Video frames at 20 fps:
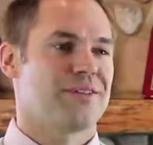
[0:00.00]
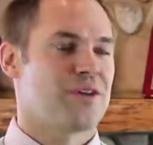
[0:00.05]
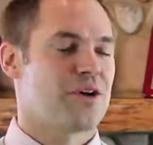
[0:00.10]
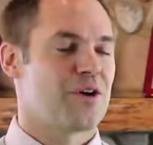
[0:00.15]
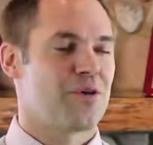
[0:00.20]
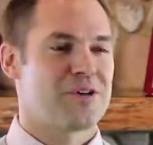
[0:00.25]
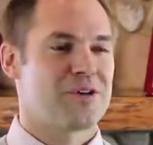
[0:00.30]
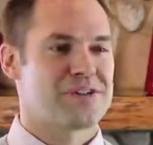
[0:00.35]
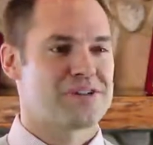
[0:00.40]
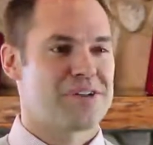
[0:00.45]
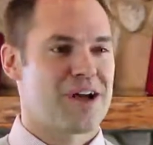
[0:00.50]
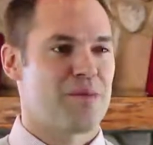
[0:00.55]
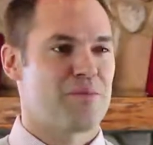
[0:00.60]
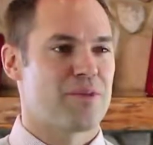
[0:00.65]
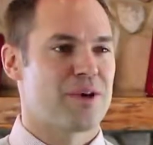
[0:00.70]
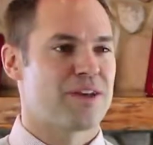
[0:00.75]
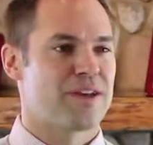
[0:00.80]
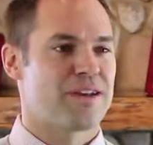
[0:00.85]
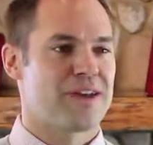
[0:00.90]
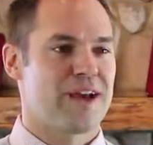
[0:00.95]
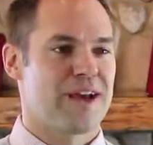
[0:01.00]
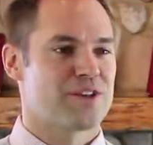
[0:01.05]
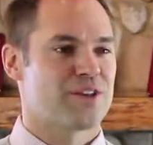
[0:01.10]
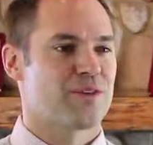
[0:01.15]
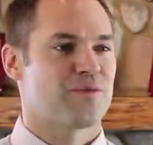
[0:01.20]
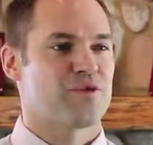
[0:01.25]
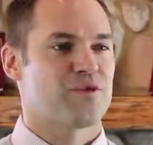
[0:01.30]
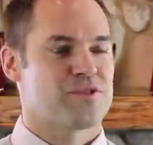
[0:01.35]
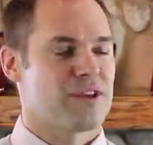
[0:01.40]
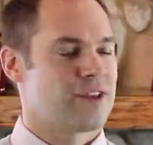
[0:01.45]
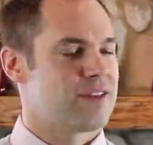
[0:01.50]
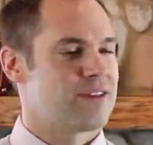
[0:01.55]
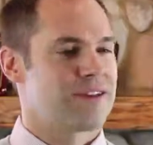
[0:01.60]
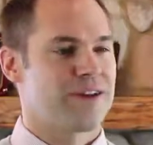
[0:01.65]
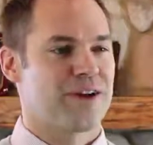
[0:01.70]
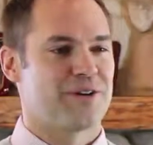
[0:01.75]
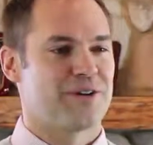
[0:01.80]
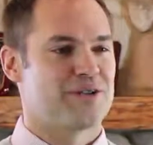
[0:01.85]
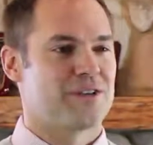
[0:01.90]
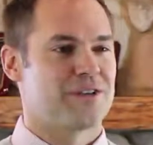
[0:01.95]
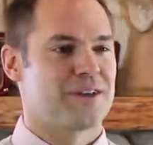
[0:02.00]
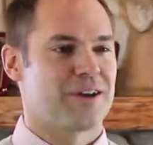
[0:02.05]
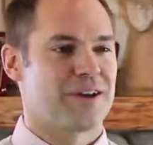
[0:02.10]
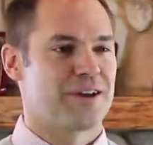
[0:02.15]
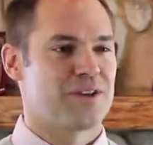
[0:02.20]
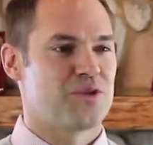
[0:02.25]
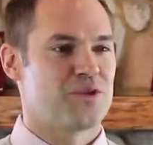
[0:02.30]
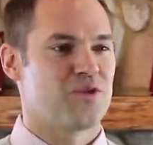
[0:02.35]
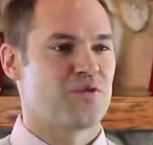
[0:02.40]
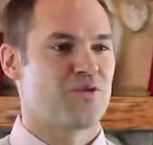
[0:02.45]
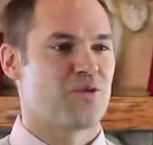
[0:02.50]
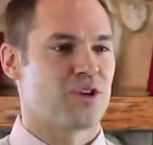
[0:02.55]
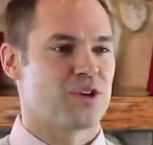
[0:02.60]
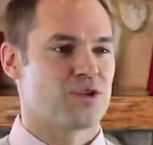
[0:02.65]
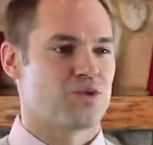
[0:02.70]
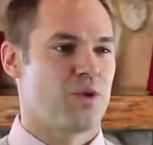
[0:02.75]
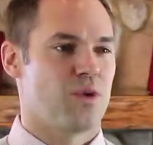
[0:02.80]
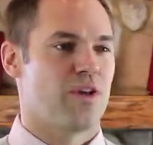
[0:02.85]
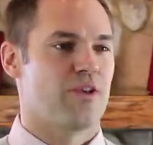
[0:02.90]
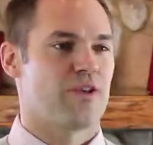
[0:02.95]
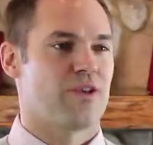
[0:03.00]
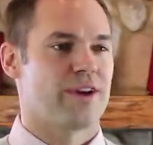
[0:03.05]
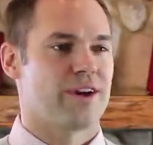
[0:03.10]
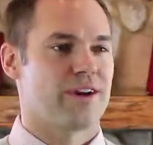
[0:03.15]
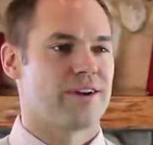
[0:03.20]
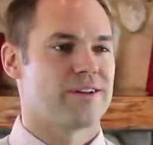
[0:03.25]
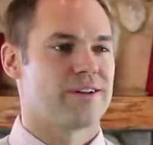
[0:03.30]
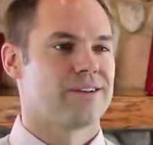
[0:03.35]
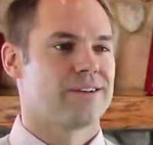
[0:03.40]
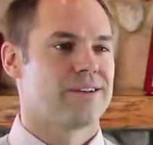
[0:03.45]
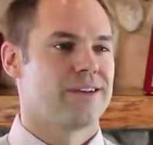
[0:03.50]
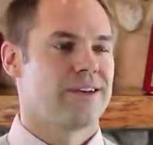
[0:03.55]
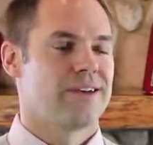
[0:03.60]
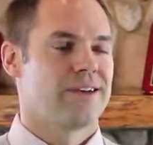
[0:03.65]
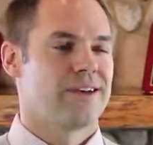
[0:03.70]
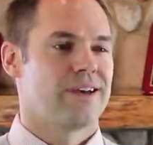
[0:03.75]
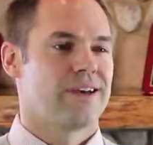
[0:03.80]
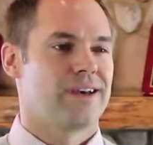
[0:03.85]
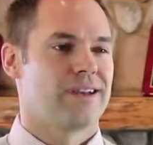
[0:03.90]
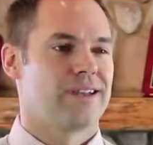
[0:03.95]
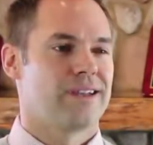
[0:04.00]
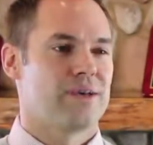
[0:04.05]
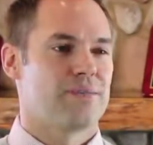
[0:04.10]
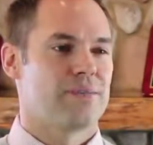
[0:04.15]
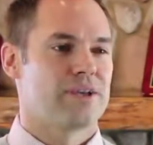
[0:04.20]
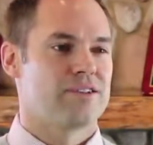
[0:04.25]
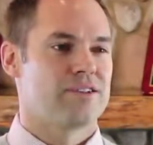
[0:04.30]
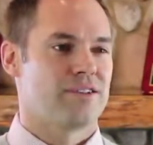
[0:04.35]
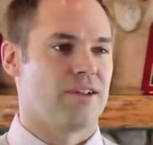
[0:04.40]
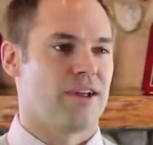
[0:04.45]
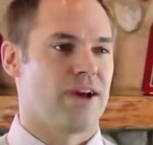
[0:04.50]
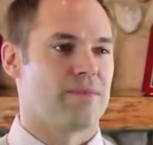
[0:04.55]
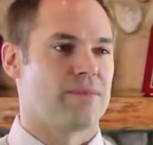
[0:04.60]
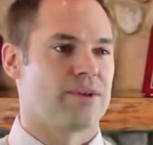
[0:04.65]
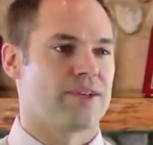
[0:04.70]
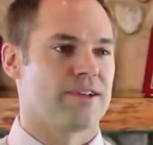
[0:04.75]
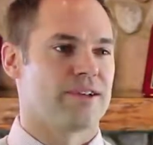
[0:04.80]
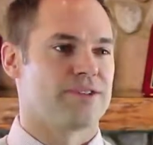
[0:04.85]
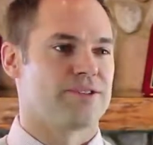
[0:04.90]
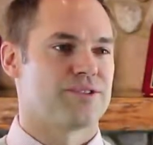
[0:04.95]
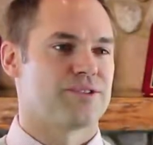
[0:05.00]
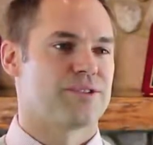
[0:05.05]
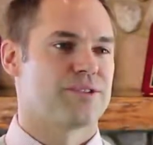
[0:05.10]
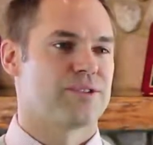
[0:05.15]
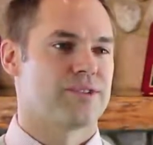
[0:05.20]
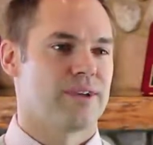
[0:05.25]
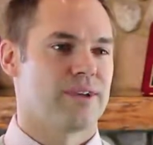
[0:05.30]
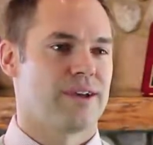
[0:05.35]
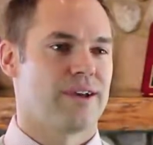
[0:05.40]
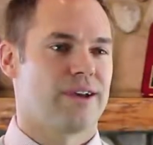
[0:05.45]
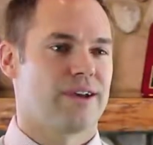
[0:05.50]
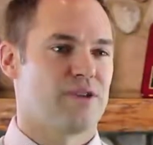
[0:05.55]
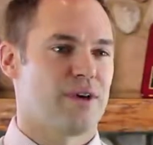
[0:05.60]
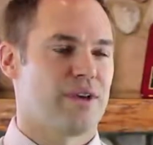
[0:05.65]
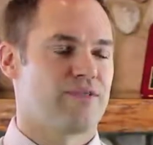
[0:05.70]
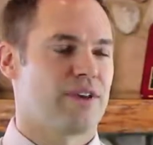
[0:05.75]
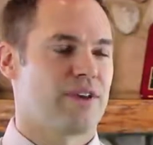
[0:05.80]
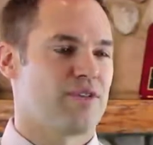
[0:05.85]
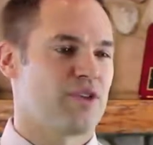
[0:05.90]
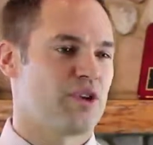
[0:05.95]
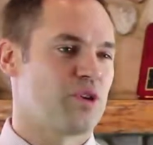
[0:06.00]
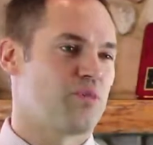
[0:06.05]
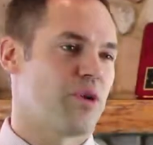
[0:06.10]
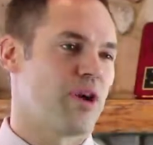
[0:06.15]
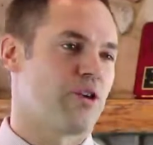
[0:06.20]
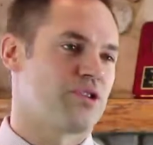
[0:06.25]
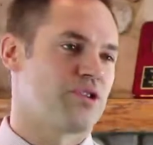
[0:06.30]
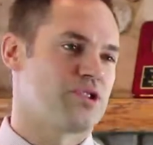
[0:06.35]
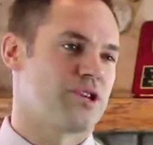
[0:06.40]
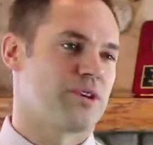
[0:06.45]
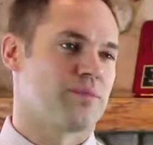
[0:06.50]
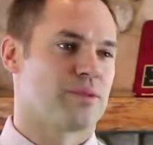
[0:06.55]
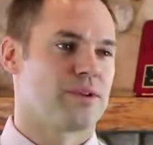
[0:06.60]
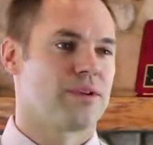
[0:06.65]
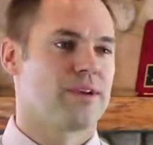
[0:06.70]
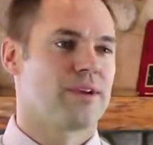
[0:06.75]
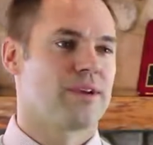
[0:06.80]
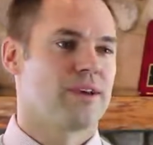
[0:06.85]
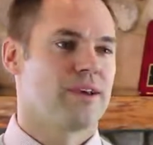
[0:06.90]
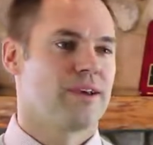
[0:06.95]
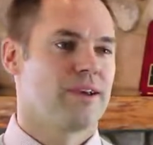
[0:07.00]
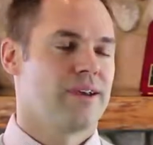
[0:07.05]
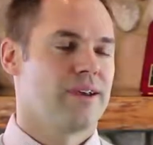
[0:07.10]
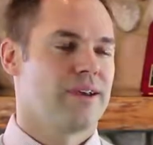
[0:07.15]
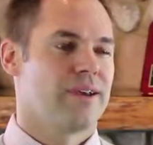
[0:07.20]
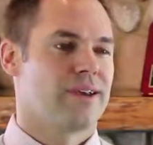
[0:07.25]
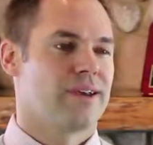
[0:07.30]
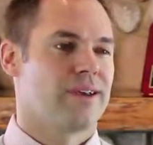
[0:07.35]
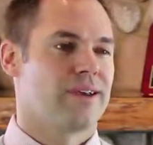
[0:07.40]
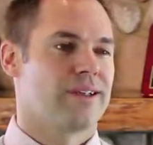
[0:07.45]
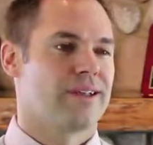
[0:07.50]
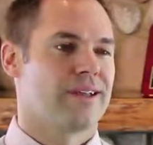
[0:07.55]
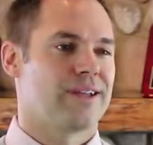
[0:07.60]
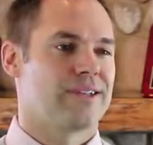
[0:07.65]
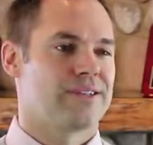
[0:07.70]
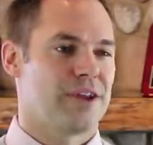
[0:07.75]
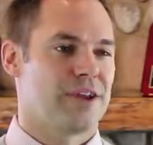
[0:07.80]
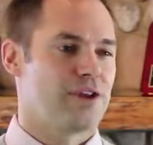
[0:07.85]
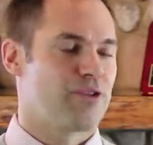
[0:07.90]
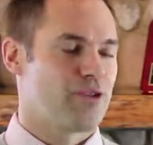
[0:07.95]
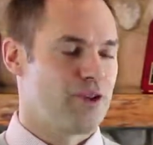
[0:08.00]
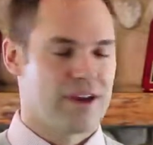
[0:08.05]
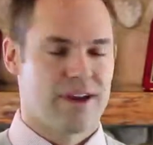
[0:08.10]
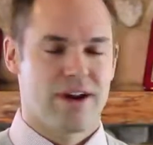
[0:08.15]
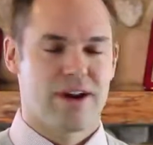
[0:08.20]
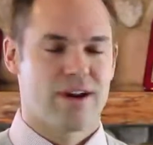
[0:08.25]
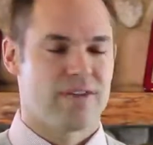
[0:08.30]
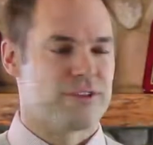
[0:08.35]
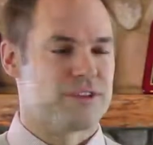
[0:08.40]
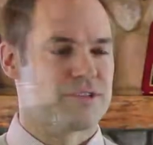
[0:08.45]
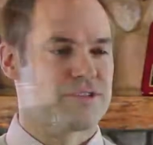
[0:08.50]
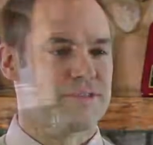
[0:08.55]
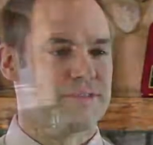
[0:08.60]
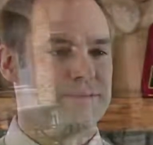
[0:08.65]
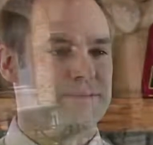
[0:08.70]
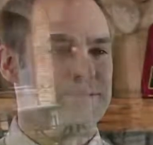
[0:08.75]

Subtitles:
They always stop in and ask if there's anything else that they can do for us while they're here. And that means a lot because you have to have a good partnership, and they take great care of us.